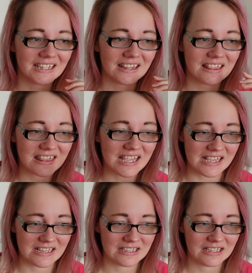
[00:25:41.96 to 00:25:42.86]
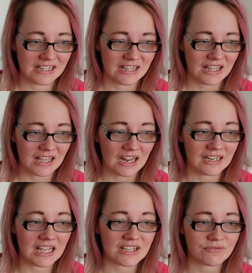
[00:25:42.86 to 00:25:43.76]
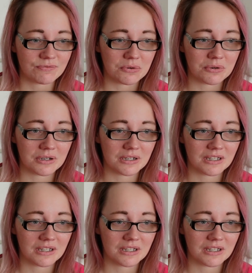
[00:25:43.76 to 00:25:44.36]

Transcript: thing, and has for